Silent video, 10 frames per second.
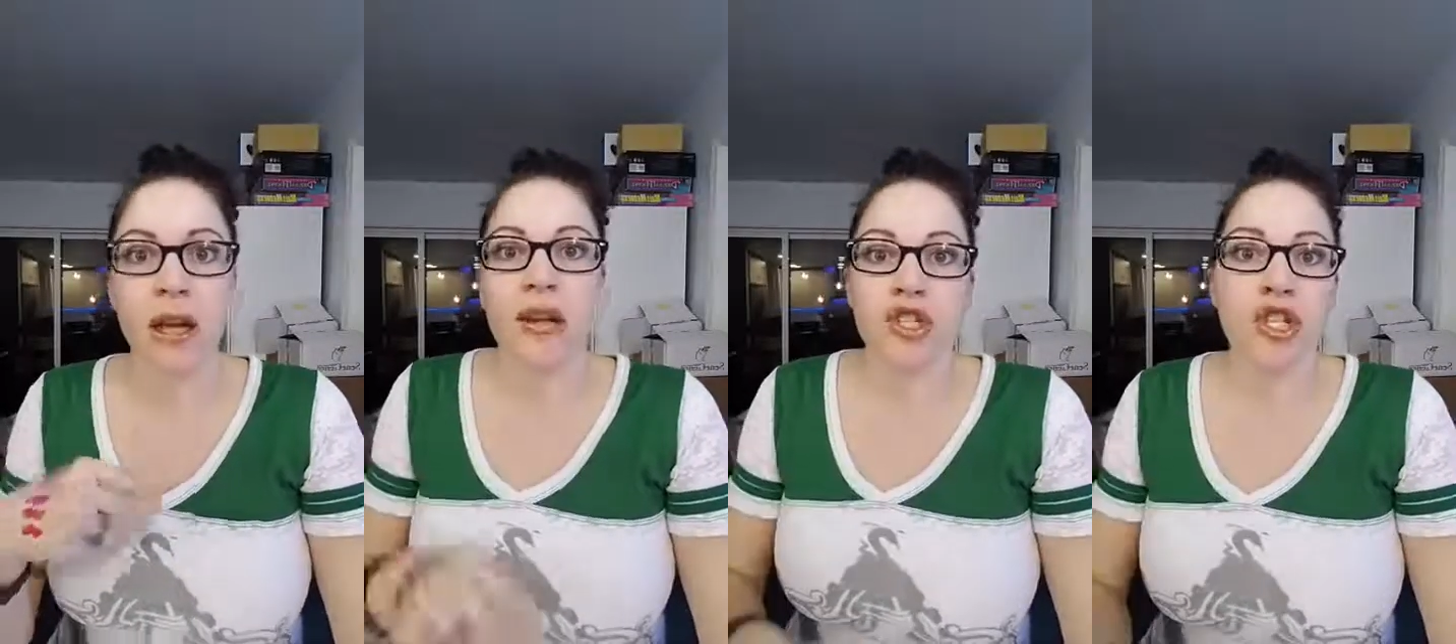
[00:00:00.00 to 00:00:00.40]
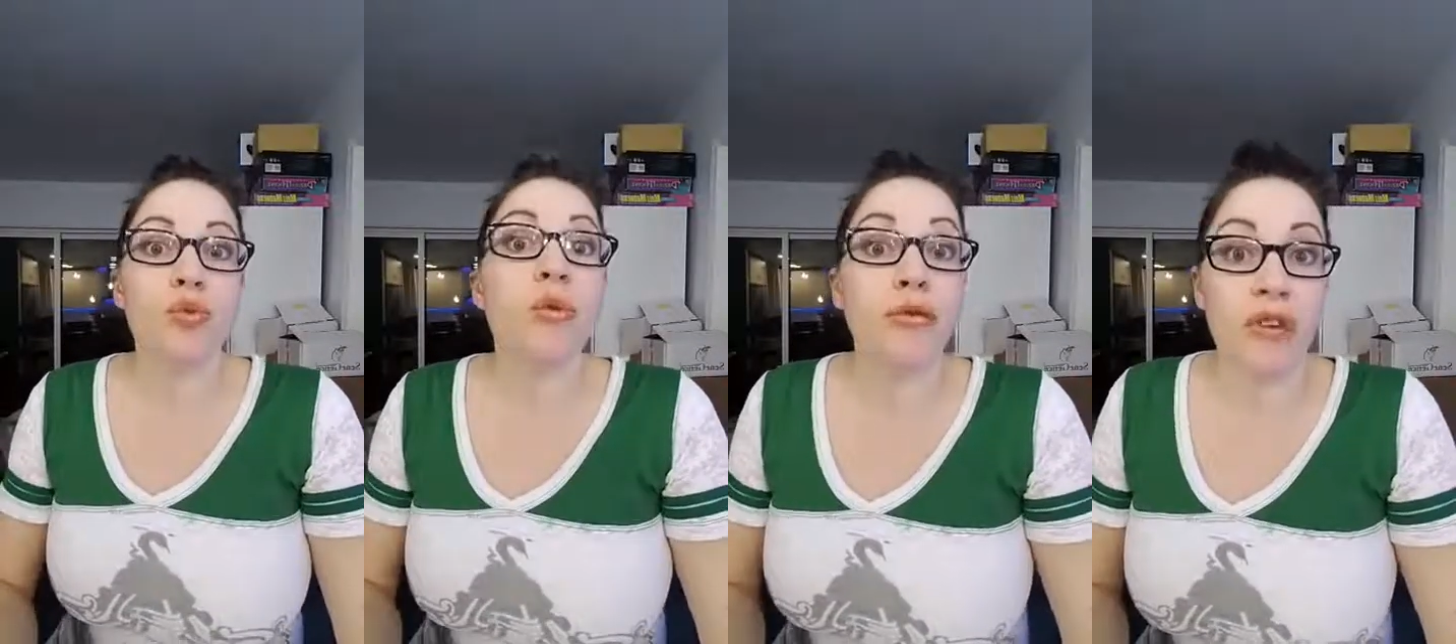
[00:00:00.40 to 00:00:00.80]
just
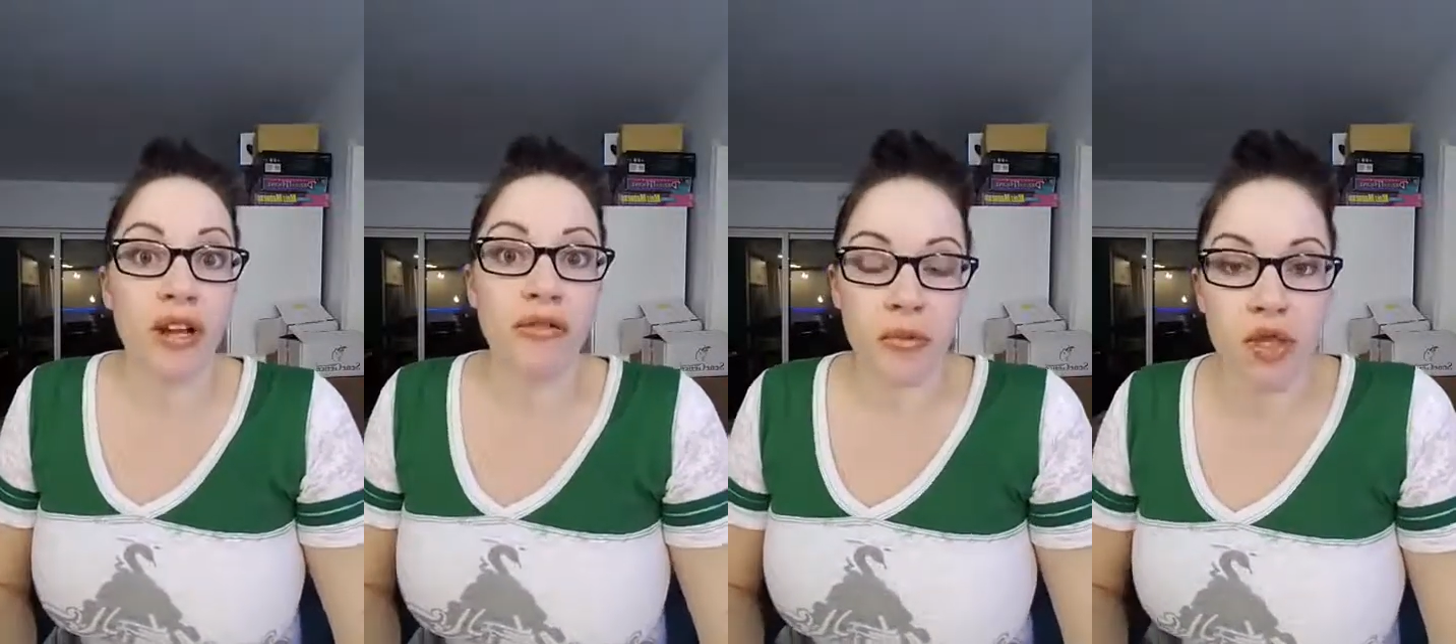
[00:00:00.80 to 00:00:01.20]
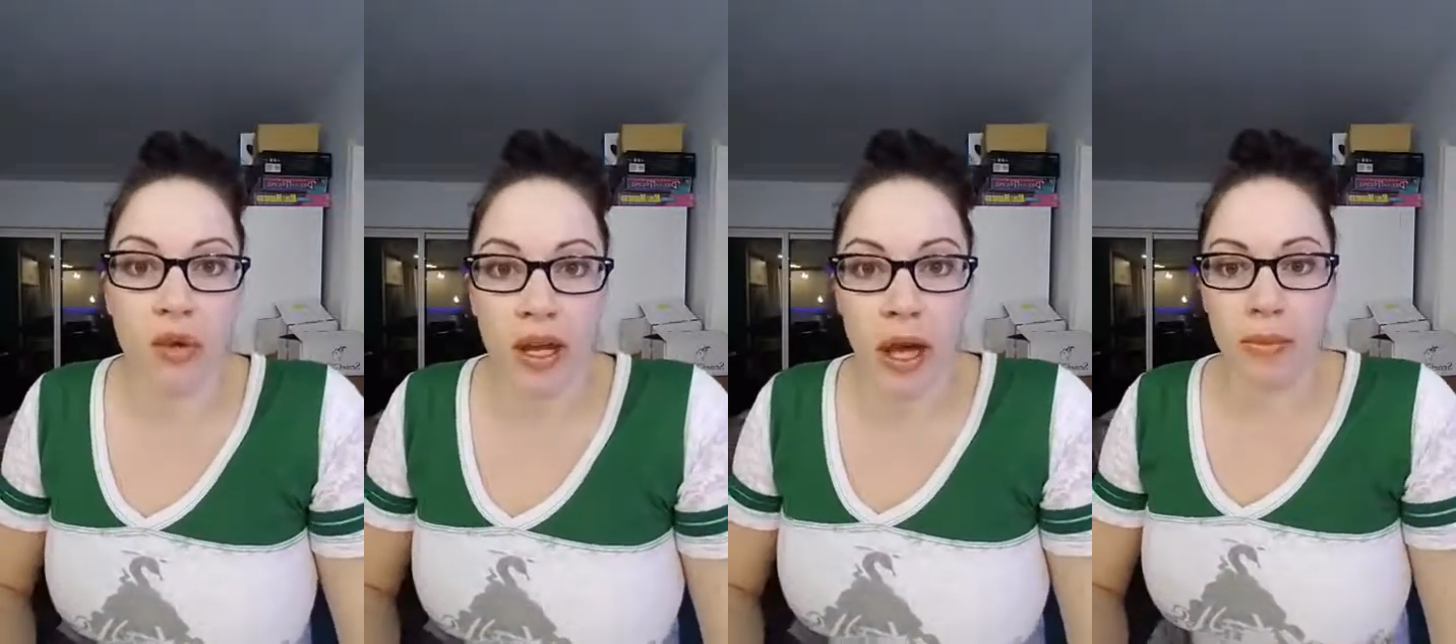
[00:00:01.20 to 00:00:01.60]
refrain from
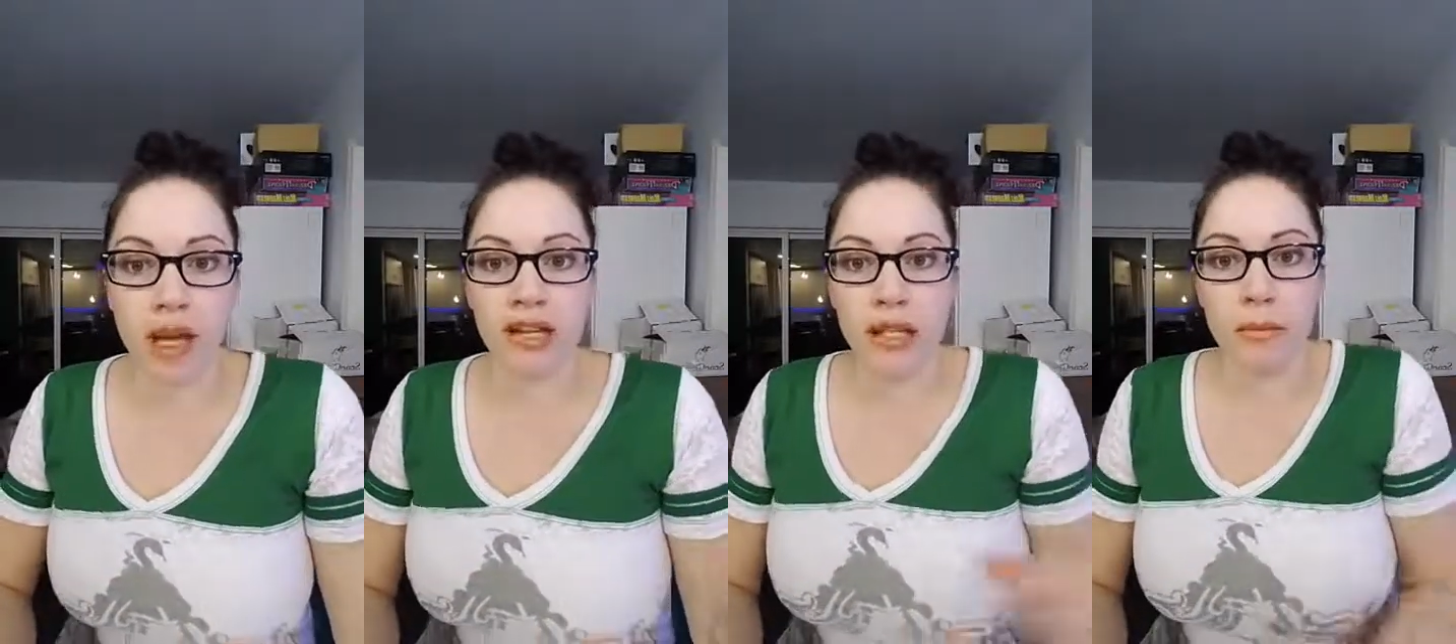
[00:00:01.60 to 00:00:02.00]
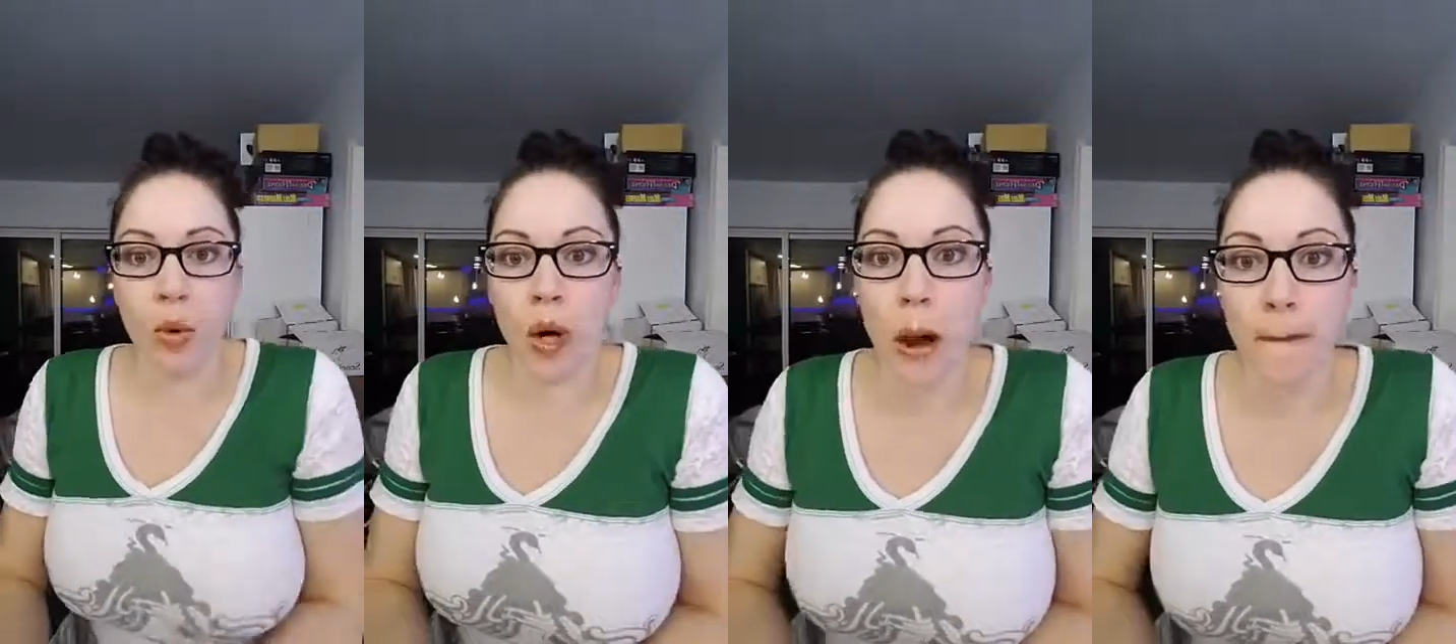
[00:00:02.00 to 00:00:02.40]
doing it, because the
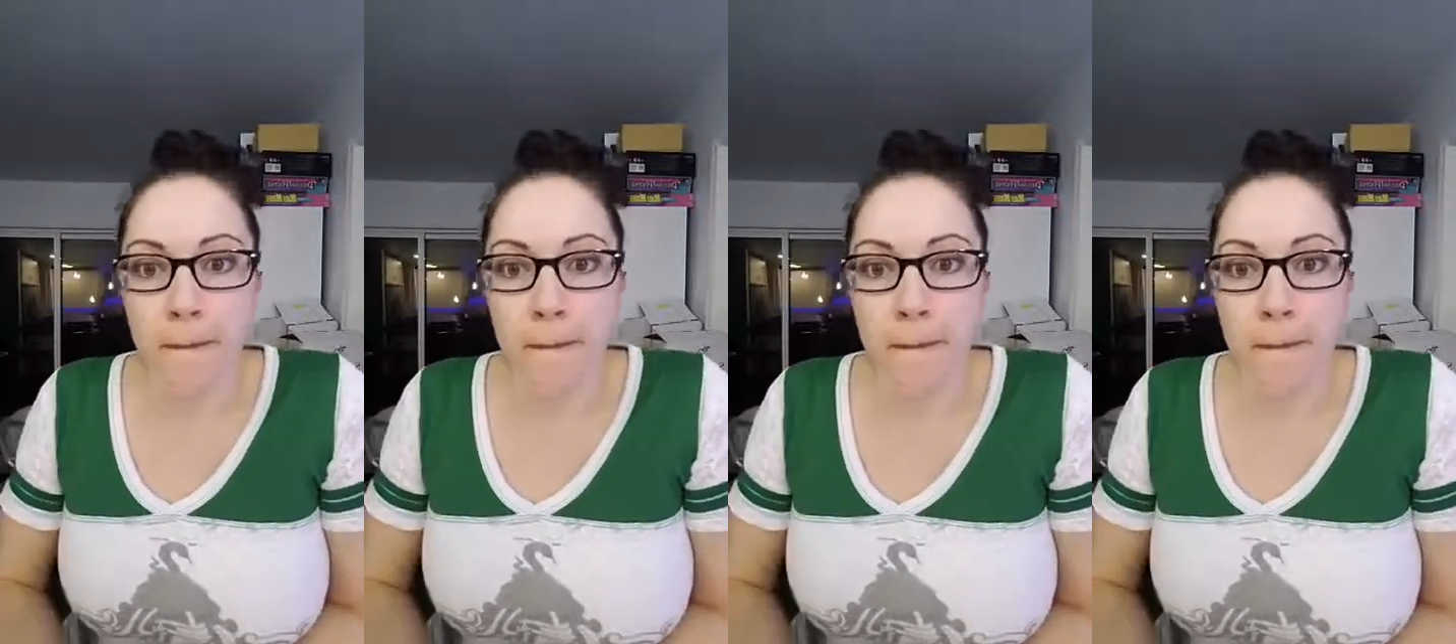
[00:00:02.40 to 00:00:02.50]
more